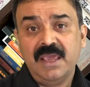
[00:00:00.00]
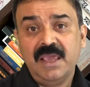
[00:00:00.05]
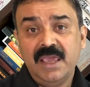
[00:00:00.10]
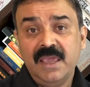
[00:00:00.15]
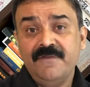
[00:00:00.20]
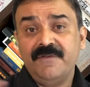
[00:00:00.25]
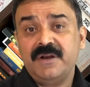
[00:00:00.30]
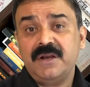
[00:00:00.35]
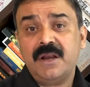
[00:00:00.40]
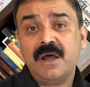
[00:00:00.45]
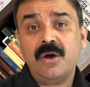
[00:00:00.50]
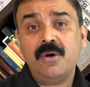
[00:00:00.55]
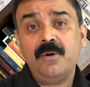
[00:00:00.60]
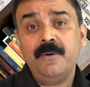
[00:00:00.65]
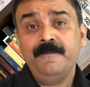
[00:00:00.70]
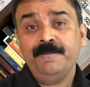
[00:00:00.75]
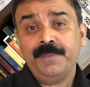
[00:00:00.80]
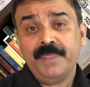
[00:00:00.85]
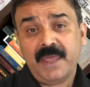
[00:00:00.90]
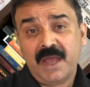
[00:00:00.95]
Even now,
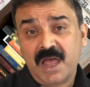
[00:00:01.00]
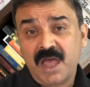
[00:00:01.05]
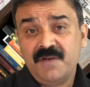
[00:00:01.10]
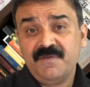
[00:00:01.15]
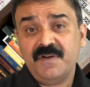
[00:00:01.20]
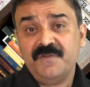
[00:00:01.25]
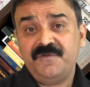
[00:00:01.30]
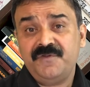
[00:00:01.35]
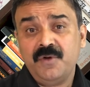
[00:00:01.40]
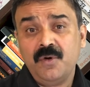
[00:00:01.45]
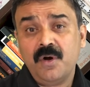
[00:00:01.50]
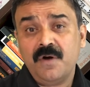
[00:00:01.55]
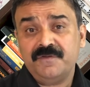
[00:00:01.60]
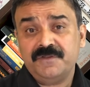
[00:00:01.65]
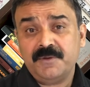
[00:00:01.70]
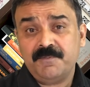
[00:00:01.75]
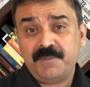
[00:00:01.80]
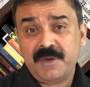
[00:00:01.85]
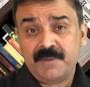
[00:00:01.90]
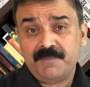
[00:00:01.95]
I have a few
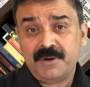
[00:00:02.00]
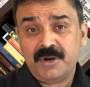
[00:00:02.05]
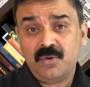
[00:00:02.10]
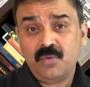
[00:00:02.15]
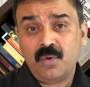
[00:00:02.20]
of the people